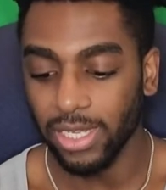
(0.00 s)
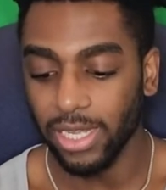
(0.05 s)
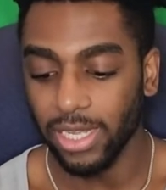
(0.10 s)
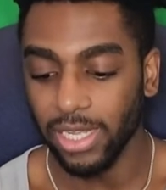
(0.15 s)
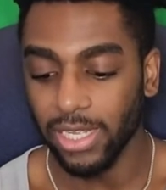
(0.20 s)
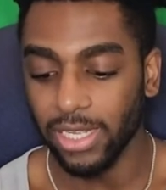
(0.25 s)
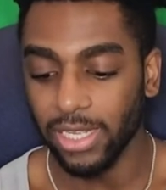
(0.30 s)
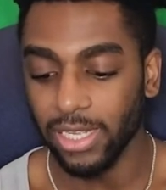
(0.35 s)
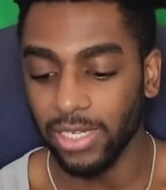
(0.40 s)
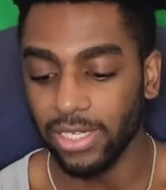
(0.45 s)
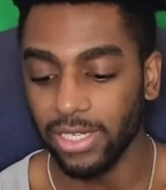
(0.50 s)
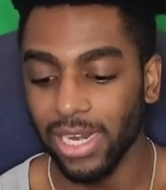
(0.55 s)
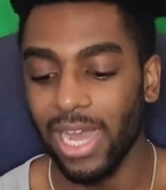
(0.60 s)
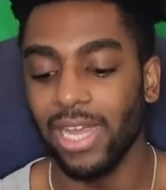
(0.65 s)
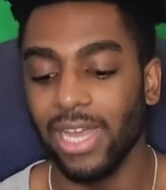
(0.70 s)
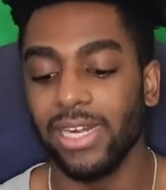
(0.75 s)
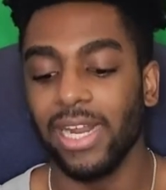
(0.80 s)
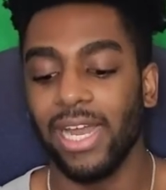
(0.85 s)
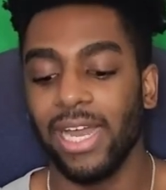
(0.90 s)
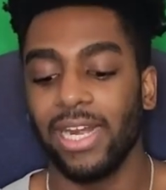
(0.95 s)
and
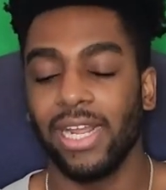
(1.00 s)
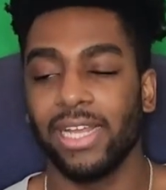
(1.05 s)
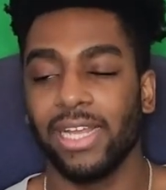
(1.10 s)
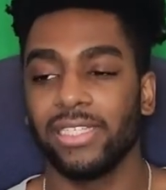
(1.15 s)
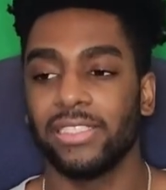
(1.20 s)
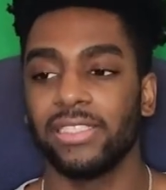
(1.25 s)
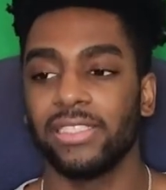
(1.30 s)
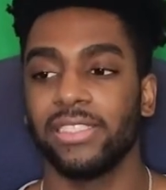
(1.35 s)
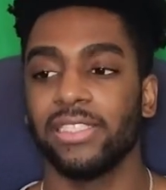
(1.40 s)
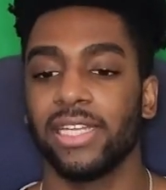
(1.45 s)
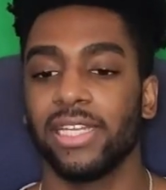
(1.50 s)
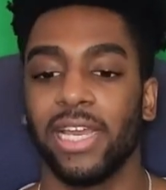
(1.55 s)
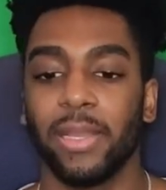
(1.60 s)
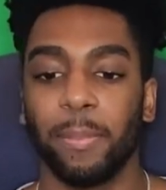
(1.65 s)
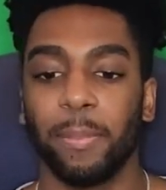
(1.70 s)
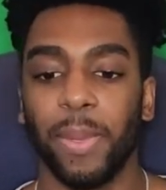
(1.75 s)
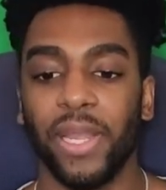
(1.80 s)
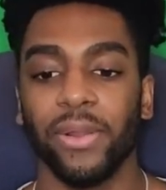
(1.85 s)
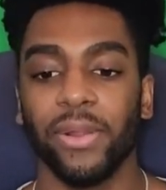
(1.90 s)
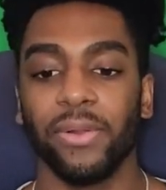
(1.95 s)
not as in
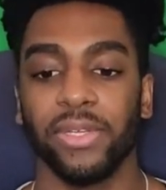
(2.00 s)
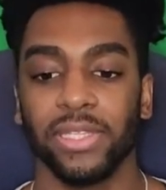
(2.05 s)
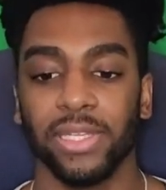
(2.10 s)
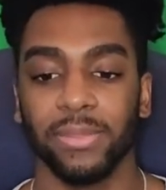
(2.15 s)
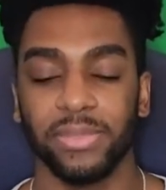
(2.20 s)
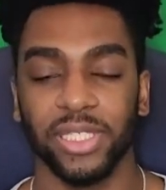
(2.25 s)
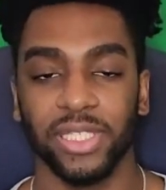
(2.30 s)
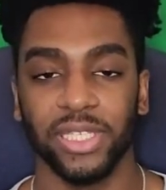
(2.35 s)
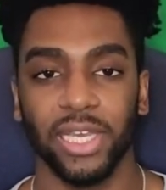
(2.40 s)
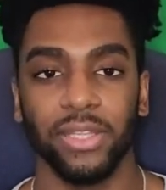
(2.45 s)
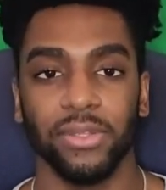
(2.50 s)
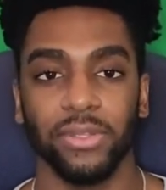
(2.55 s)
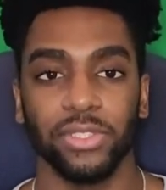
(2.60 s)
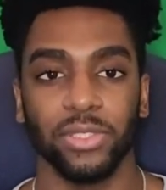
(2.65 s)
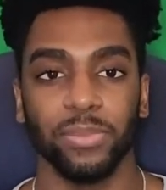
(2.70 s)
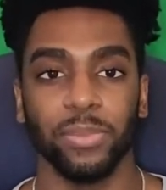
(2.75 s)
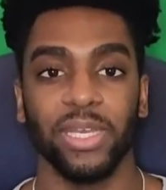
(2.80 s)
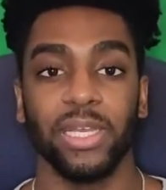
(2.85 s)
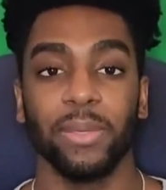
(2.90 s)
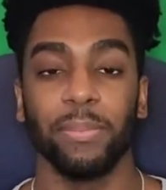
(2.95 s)
like pairing them together
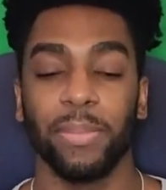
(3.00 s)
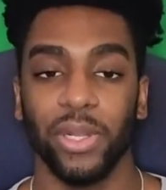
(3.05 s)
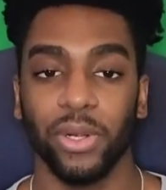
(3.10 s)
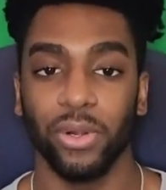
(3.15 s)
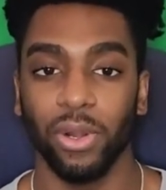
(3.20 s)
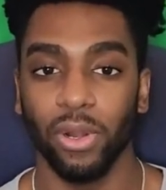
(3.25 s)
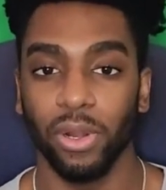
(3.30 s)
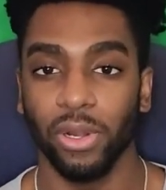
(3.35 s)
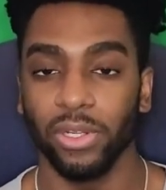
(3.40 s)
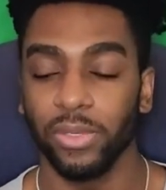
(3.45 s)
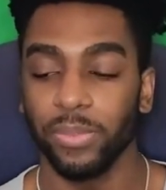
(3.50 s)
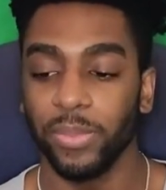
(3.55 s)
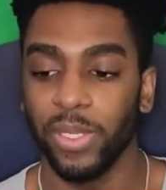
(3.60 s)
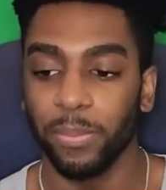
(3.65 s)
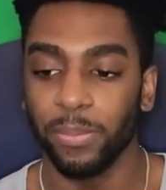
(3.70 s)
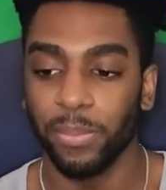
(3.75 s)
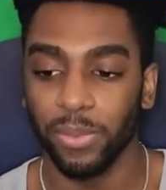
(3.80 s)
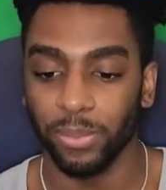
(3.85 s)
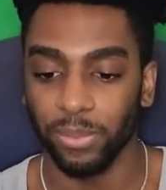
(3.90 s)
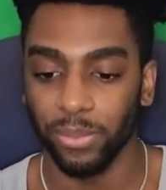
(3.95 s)
to make a better
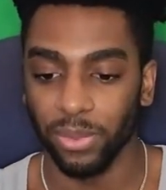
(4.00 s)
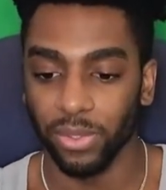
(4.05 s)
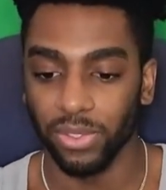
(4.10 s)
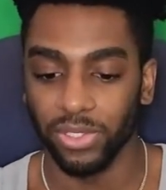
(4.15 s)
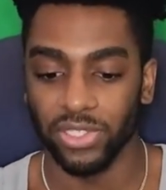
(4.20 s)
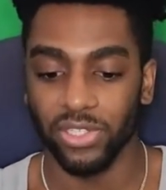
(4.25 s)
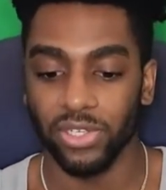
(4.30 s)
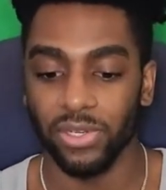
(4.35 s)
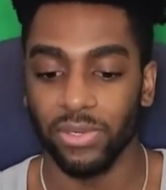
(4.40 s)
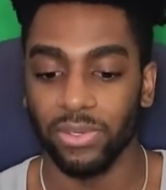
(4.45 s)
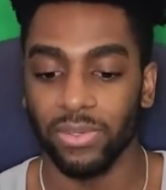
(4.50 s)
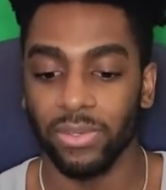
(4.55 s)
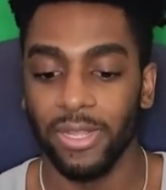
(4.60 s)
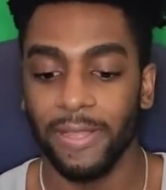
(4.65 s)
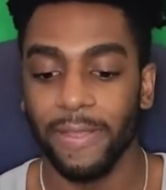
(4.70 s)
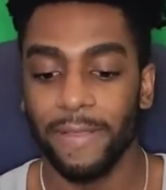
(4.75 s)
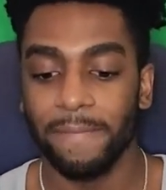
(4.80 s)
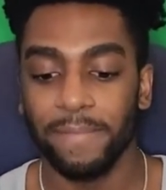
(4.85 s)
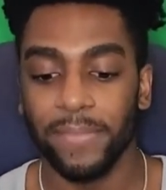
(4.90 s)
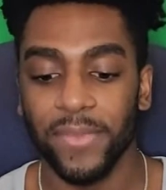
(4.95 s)
argument, but more so
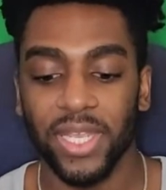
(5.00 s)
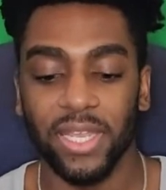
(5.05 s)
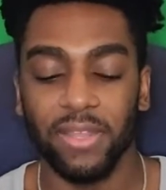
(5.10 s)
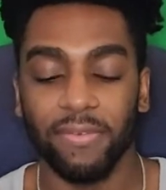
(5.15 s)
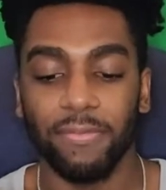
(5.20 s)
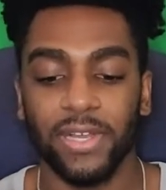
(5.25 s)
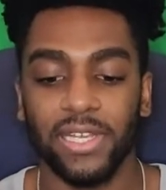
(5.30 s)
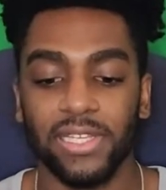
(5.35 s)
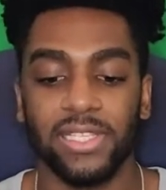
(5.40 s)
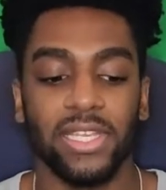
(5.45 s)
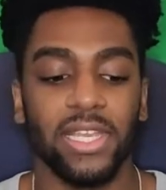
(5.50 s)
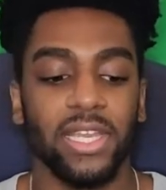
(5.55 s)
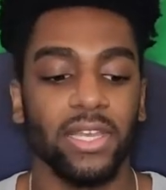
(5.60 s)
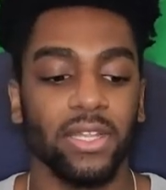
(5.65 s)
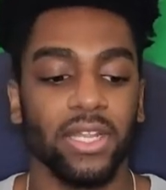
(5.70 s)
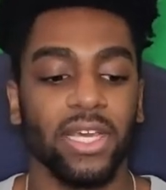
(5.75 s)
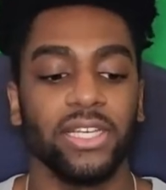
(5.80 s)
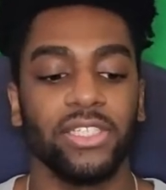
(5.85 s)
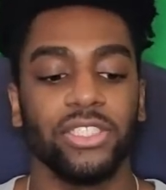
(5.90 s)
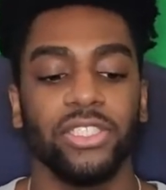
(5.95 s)
if I say
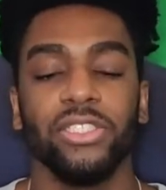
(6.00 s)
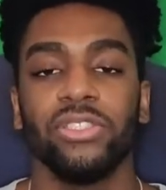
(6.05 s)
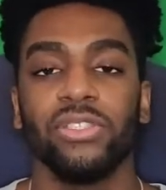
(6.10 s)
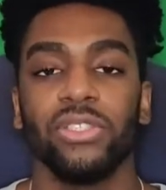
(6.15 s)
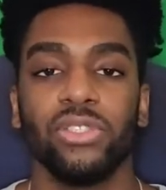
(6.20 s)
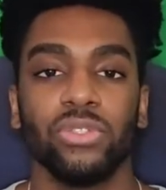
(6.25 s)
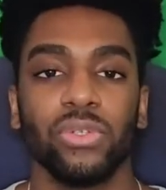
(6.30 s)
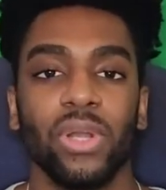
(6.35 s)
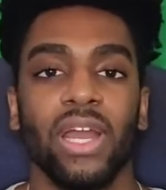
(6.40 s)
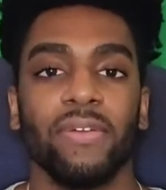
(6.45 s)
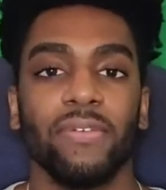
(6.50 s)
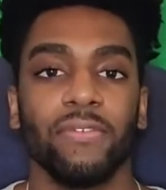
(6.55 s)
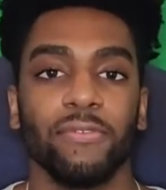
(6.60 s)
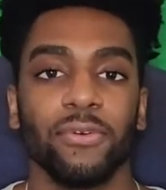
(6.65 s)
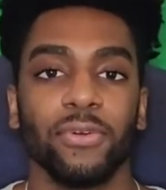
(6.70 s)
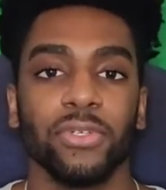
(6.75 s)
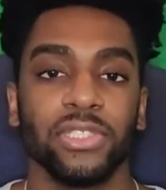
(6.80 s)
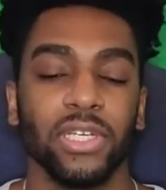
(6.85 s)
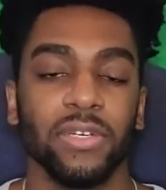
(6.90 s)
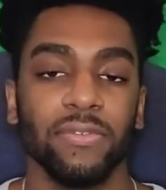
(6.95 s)
like she's the driving
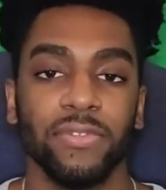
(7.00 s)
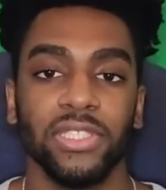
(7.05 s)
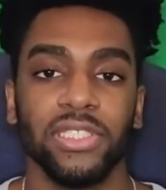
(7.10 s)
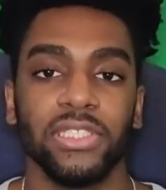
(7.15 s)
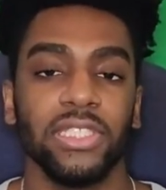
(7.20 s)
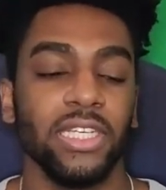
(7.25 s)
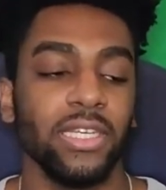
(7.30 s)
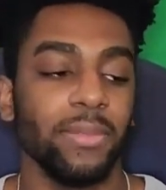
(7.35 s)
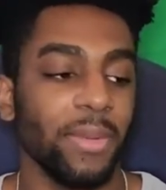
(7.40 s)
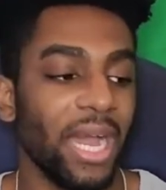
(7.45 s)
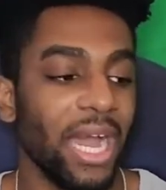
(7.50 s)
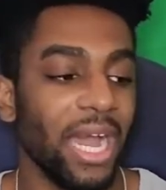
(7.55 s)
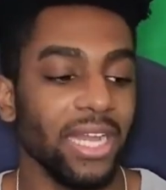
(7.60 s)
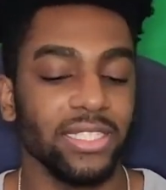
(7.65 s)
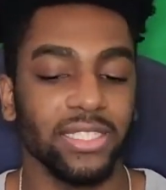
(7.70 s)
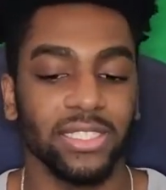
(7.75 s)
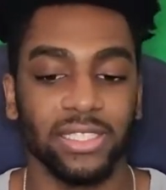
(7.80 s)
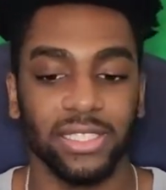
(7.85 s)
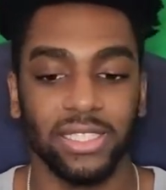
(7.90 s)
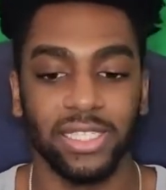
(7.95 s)
force of this team, I
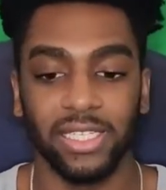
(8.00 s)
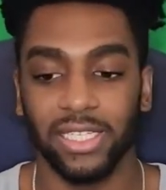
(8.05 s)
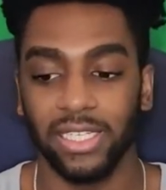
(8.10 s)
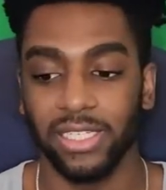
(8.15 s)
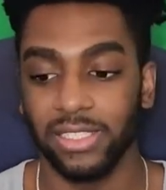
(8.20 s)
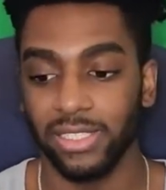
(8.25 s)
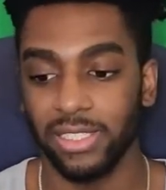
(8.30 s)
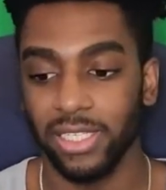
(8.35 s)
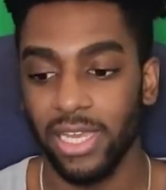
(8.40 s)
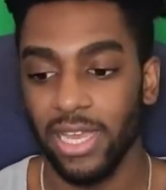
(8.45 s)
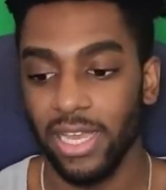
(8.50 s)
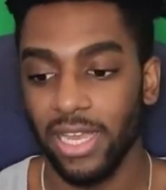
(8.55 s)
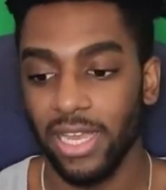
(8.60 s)
just think it's